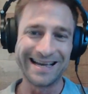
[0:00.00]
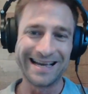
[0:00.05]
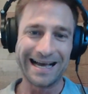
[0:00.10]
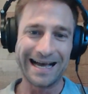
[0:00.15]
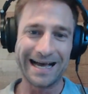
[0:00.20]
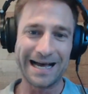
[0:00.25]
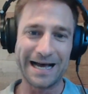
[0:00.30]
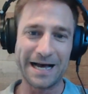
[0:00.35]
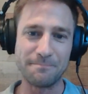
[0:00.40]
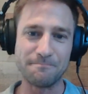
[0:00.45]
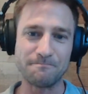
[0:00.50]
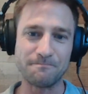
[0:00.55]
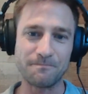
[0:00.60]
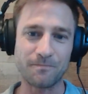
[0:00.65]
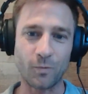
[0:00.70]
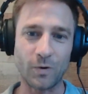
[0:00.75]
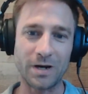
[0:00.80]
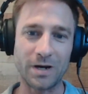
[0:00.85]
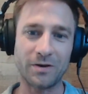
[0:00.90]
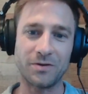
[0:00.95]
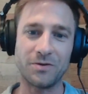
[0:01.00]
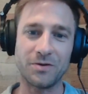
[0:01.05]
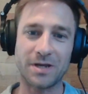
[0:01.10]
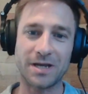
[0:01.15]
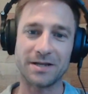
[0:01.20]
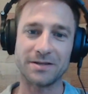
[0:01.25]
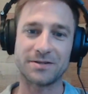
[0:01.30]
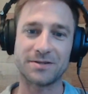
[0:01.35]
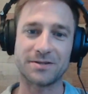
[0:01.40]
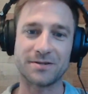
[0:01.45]
Why don't you
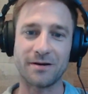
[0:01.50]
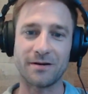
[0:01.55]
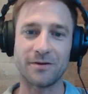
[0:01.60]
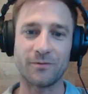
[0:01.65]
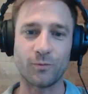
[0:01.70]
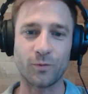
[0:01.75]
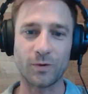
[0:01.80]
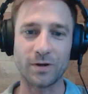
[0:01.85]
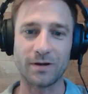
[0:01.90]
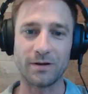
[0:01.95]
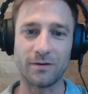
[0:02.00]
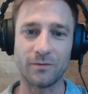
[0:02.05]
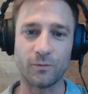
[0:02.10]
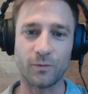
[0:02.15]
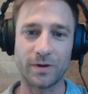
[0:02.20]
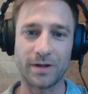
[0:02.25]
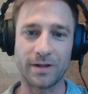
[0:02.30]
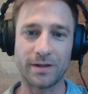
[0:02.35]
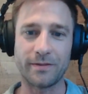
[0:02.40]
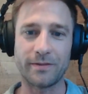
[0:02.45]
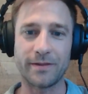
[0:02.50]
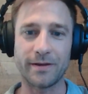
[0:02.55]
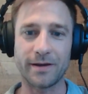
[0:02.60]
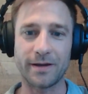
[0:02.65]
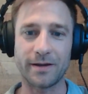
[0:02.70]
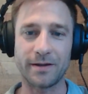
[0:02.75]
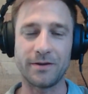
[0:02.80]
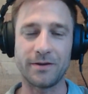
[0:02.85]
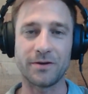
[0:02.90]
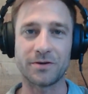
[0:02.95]
get started, Will, with
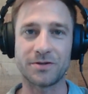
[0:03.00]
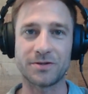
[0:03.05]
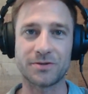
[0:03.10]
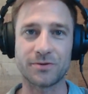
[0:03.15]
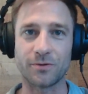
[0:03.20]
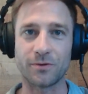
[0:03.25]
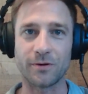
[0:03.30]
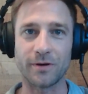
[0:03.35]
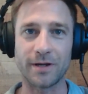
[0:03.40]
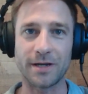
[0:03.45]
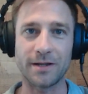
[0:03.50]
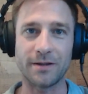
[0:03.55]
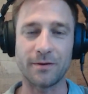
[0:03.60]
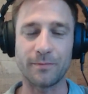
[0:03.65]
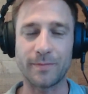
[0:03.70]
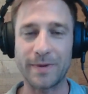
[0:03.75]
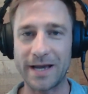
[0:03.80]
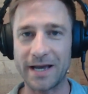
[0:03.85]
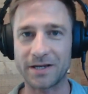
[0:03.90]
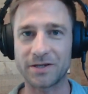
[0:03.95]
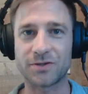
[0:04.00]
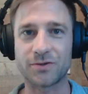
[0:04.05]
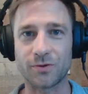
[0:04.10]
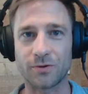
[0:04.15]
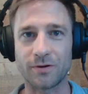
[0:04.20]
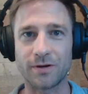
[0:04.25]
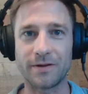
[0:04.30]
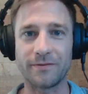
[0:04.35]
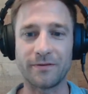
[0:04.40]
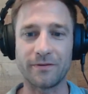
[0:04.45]
your story, your
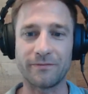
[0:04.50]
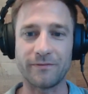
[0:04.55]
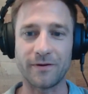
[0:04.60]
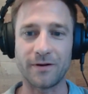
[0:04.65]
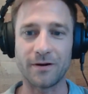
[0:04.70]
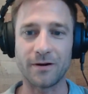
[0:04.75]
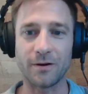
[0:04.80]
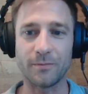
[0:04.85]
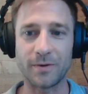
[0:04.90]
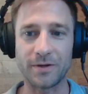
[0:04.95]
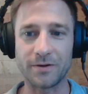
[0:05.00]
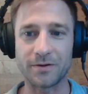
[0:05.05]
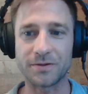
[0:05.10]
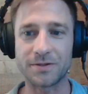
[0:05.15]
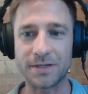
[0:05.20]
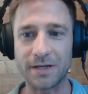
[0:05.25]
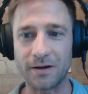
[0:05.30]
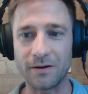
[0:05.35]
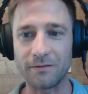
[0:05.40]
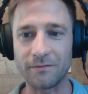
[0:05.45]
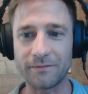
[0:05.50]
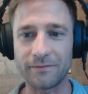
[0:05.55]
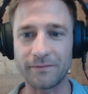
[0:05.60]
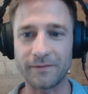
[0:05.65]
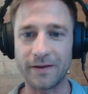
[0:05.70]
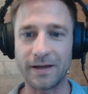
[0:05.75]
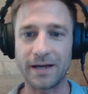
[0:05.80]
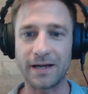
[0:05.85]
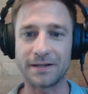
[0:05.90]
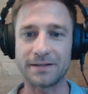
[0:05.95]
backstory of your farm and yourself.
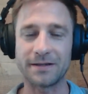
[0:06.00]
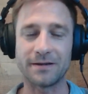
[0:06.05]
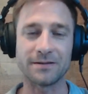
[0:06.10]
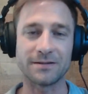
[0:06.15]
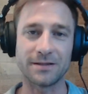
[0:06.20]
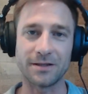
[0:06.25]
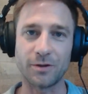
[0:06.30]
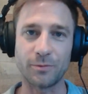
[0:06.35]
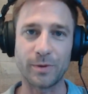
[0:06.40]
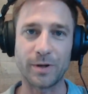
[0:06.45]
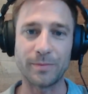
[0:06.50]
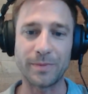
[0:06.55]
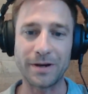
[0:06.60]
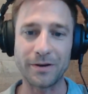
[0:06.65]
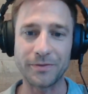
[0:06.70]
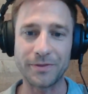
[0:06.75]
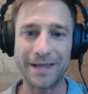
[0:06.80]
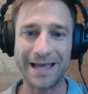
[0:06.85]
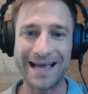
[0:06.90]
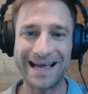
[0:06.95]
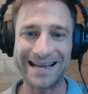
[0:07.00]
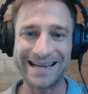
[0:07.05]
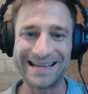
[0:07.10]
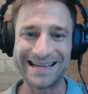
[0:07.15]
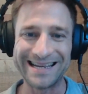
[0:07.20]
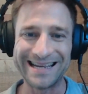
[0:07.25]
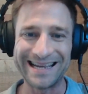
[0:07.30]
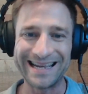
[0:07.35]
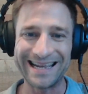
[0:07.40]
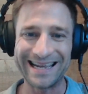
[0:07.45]
Tell us a little bit about that,
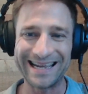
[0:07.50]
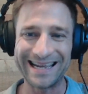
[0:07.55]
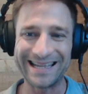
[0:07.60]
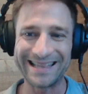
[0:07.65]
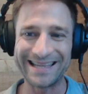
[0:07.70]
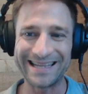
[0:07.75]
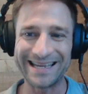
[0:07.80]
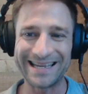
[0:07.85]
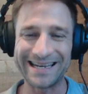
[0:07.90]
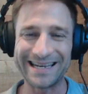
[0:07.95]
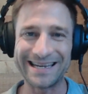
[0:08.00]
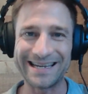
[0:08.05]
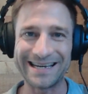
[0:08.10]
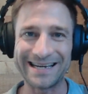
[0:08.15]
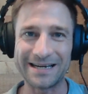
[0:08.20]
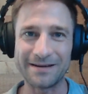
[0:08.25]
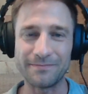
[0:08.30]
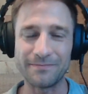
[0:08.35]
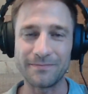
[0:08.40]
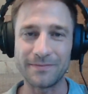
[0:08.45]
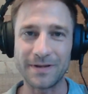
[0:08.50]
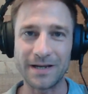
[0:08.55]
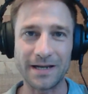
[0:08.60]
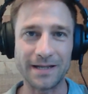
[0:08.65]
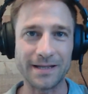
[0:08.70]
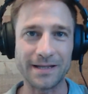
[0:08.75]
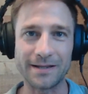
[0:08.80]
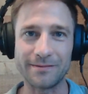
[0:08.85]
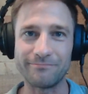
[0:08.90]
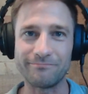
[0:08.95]
and
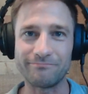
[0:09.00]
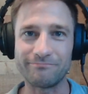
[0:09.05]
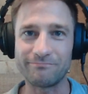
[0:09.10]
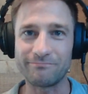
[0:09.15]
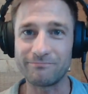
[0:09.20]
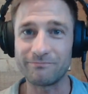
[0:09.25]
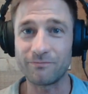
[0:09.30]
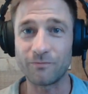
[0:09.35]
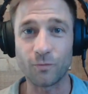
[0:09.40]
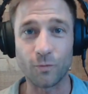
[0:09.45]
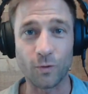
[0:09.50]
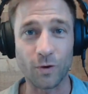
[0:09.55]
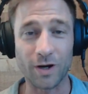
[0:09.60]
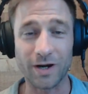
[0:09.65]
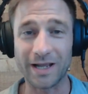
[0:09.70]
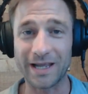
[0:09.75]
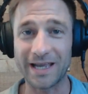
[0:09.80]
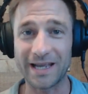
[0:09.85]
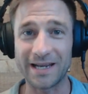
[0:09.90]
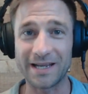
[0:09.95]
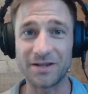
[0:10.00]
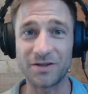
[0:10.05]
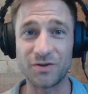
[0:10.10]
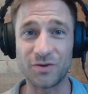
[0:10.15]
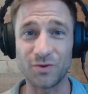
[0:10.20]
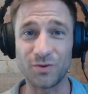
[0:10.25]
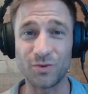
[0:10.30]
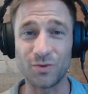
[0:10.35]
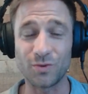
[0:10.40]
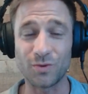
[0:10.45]
then we're going to get
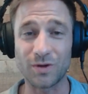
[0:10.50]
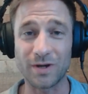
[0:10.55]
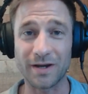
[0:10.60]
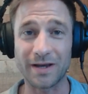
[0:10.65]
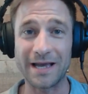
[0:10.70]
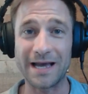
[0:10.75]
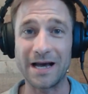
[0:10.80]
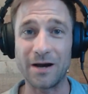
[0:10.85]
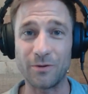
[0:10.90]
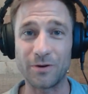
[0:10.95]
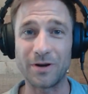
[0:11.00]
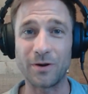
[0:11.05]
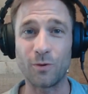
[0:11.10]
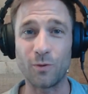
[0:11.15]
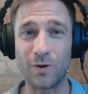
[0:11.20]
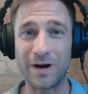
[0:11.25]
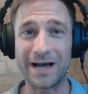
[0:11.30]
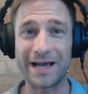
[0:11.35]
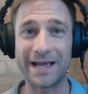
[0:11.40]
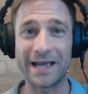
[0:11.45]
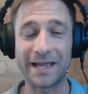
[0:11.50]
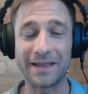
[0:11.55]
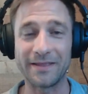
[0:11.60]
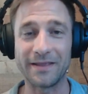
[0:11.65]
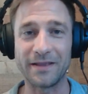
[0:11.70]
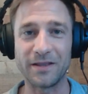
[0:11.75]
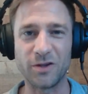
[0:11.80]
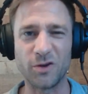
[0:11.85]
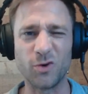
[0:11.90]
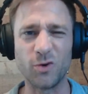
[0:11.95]
into cacao in Hawaii
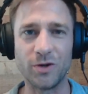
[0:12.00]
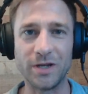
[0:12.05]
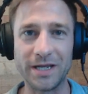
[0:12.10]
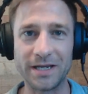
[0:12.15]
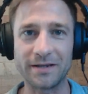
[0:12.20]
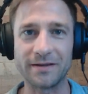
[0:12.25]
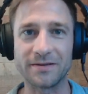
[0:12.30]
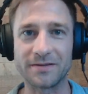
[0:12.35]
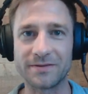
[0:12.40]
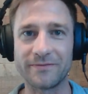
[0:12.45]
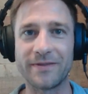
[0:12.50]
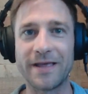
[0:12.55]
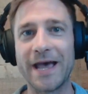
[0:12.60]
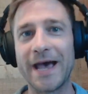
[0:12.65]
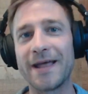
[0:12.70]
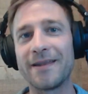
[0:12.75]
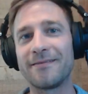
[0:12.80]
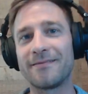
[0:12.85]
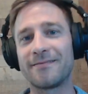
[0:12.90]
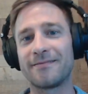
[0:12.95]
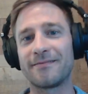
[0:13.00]
and the uniqueness of that.